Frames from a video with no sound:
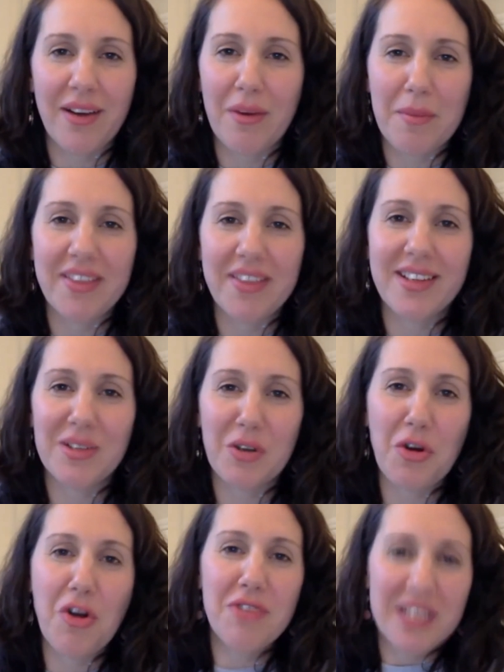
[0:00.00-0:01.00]
I mean, they're
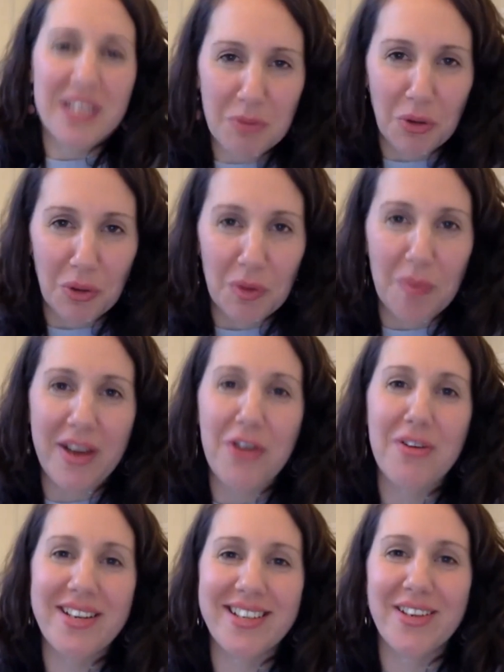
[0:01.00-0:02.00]
only small, but I
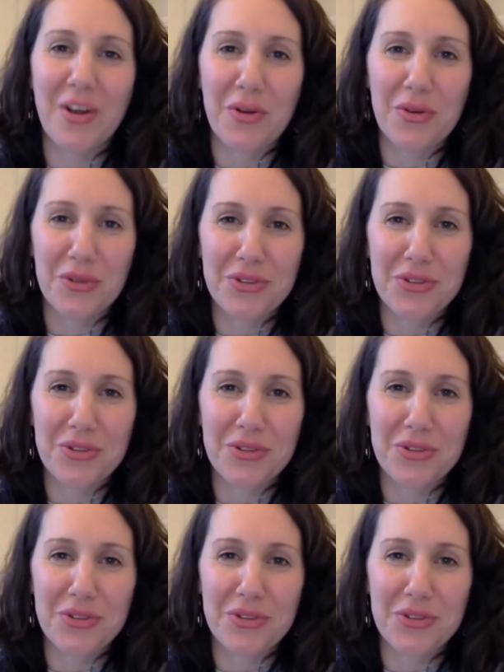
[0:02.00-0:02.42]
already know not